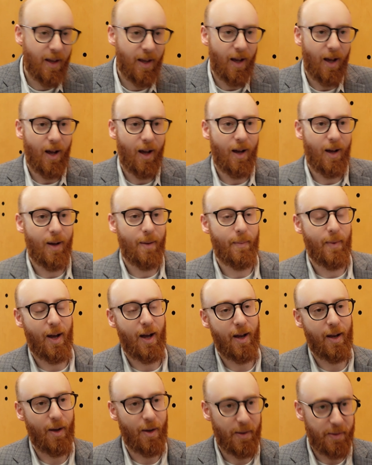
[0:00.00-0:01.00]

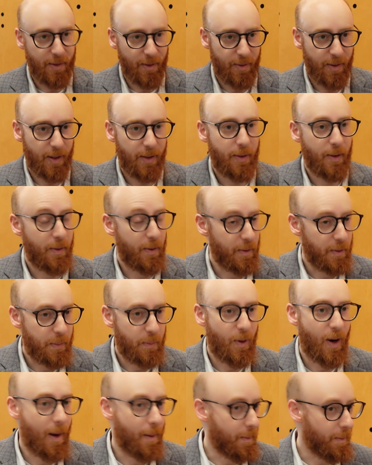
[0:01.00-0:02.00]
I also think that there's
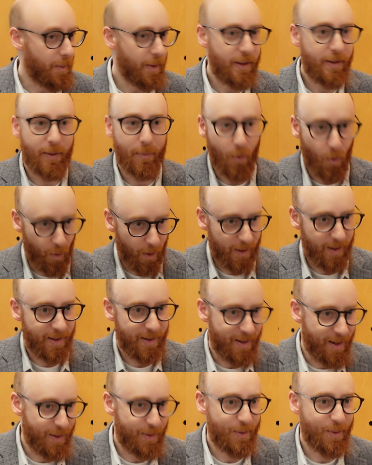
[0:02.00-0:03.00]
probably some
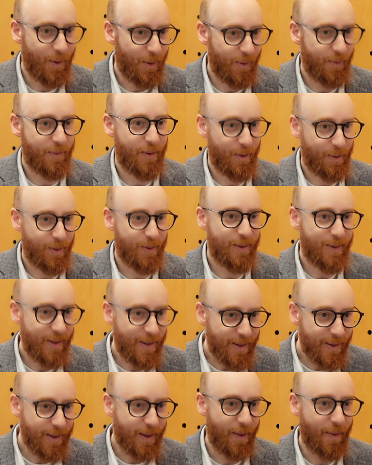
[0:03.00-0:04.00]
organizational
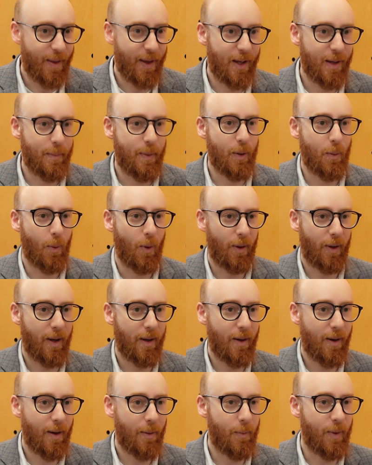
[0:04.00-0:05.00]
efficiencies that they could be
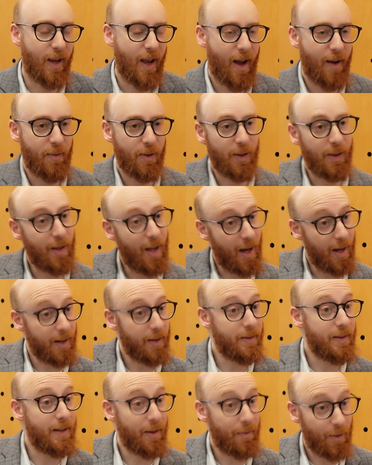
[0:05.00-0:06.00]
working on. We have a lot
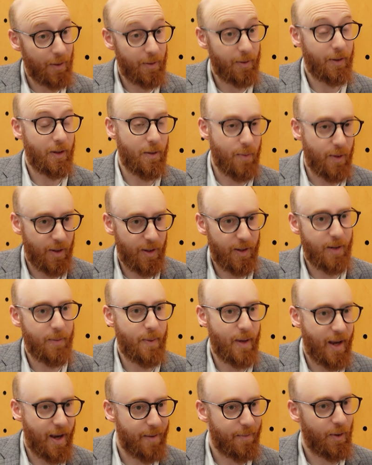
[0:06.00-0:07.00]
of different community
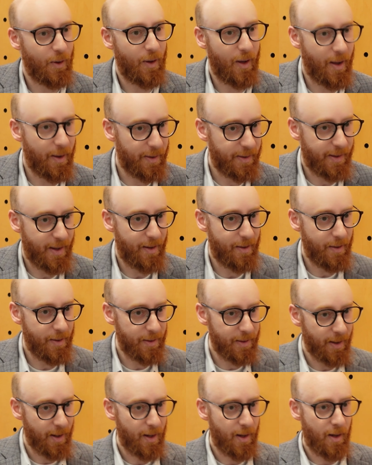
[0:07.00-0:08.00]
behavioral health
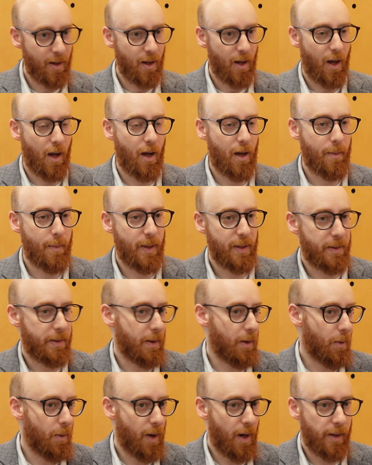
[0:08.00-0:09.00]
centers, and
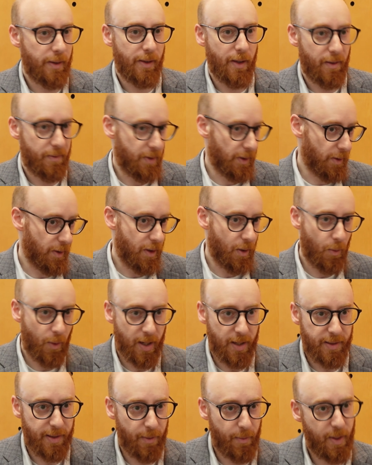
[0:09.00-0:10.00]
so I'd love to look at
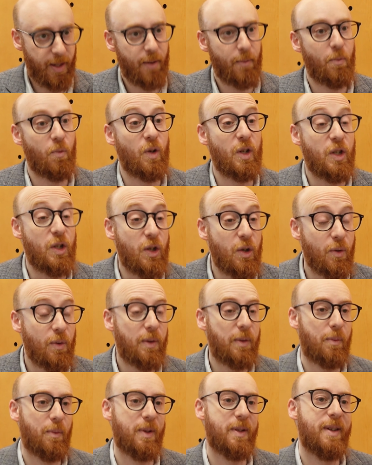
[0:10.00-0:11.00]
ways that we could
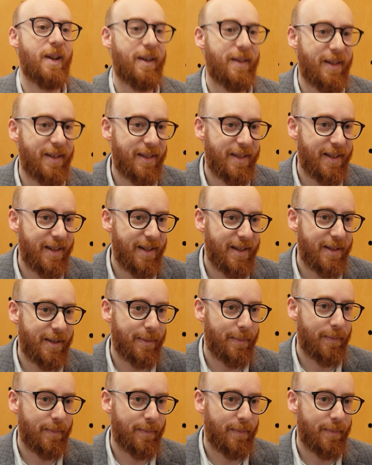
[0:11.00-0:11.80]
reduce redundancies.